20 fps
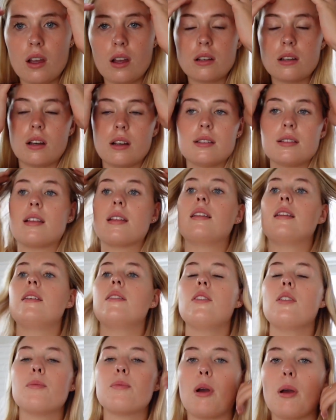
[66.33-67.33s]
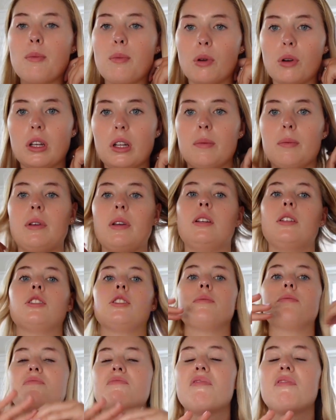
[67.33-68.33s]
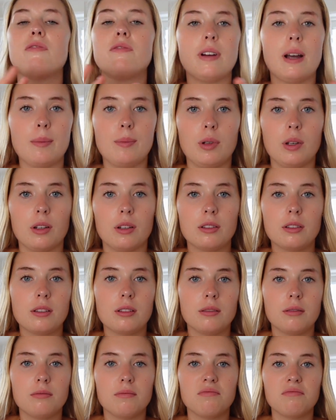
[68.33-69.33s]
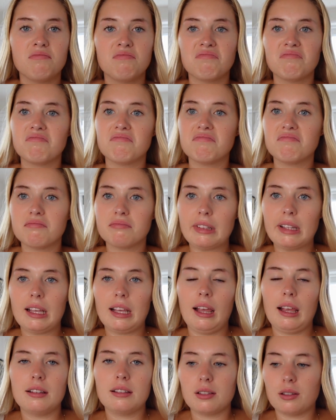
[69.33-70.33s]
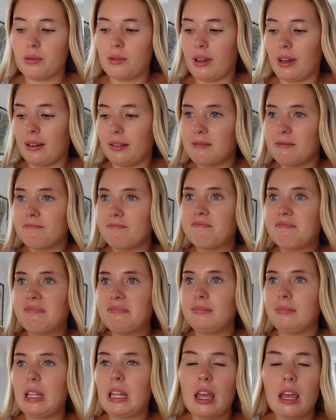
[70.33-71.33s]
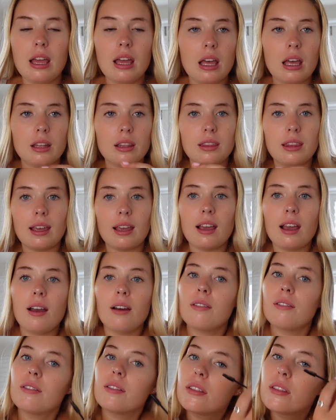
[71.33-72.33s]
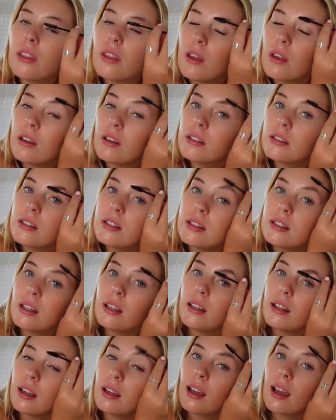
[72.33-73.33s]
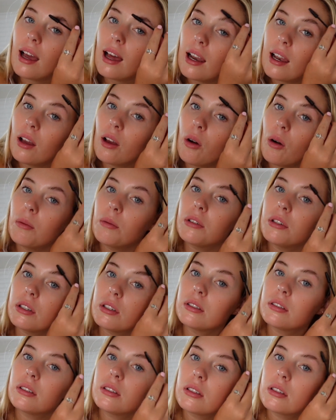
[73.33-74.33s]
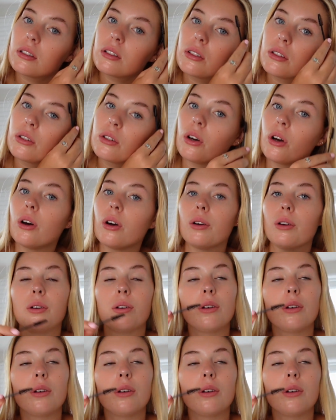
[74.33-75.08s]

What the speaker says: Guys, living by Bondi Beach, fabulous. Until that. They have the scenic helicopters go